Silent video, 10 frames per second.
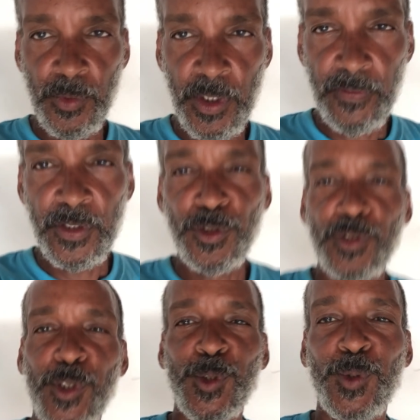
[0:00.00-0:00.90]
Whatever you
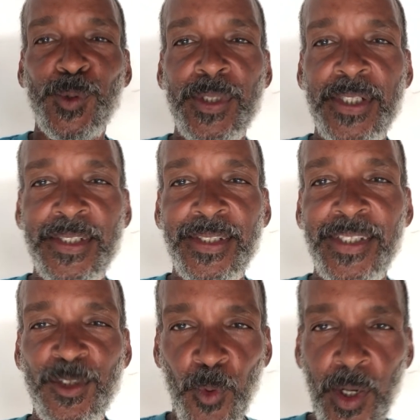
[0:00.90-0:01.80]
use
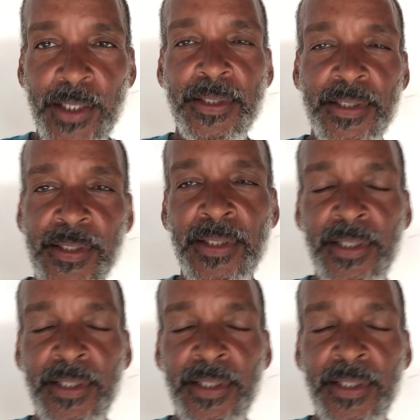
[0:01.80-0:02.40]
is what